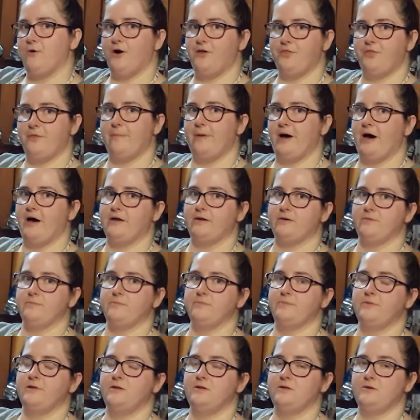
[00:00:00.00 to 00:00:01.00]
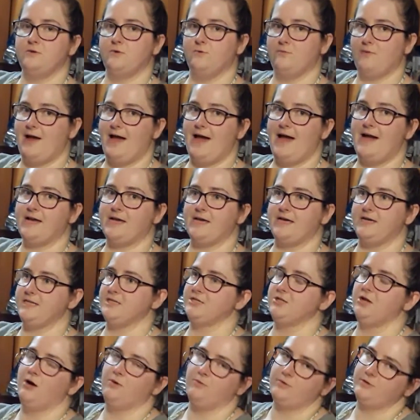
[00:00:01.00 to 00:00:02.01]
on the bottom rack.
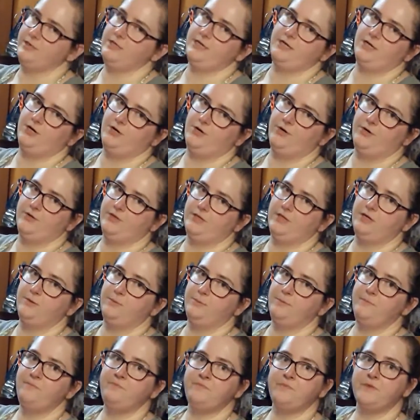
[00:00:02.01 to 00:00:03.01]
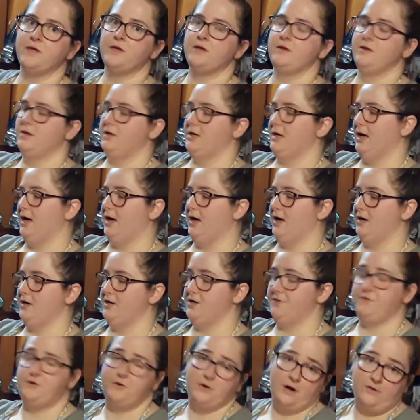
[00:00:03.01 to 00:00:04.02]
It's not really going to hurt them
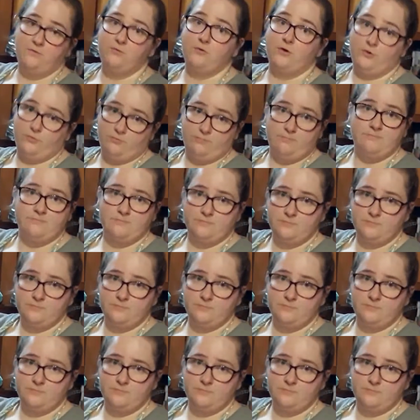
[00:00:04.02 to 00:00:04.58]
if you have room.